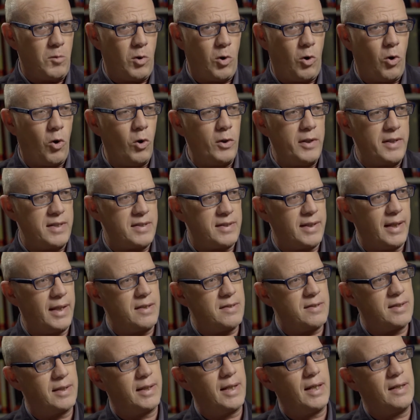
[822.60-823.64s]
all the
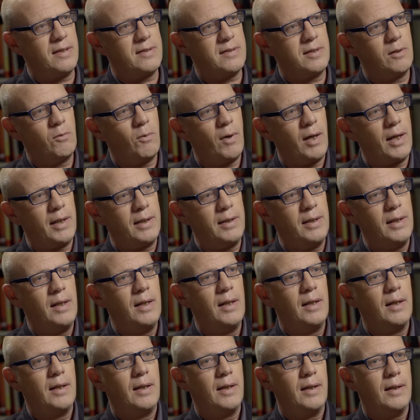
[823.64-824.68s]
states against Iran,
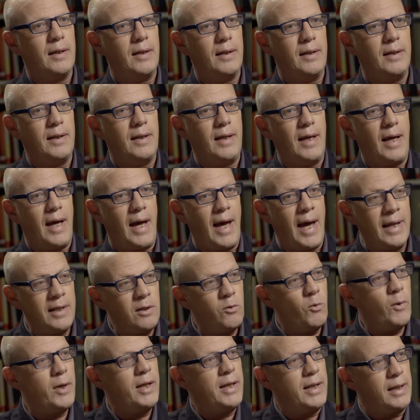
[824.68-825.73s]

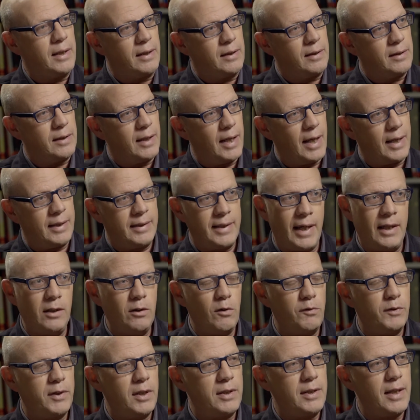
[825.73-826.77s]
and winning at the end
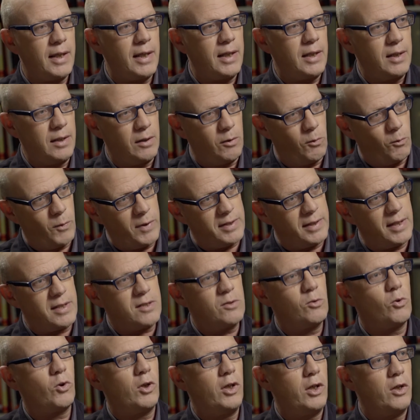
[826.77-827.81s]
of the day with
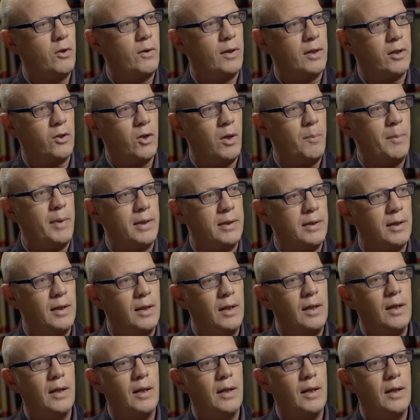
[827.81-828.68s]
this nuclear agreement,